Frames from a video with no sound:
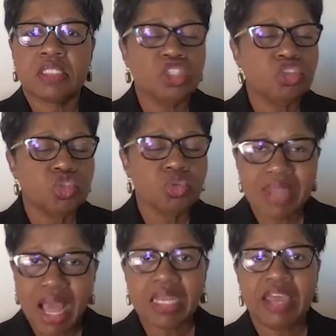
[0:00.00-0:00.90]
And you do
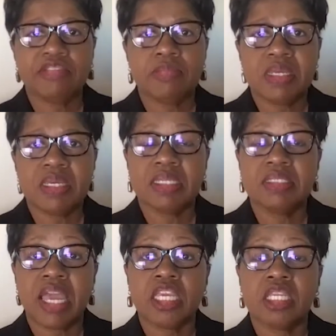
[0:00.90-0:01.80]
not have to be an
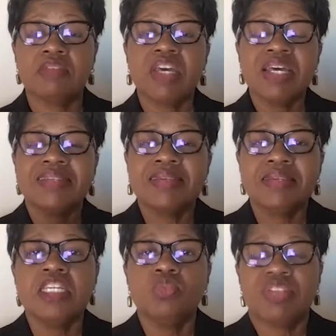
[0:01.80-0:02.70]
executive to
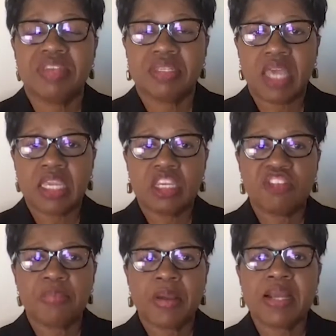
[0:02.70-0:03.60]
lead with
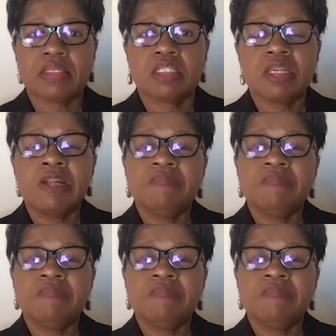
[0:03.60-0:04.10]
executive presence.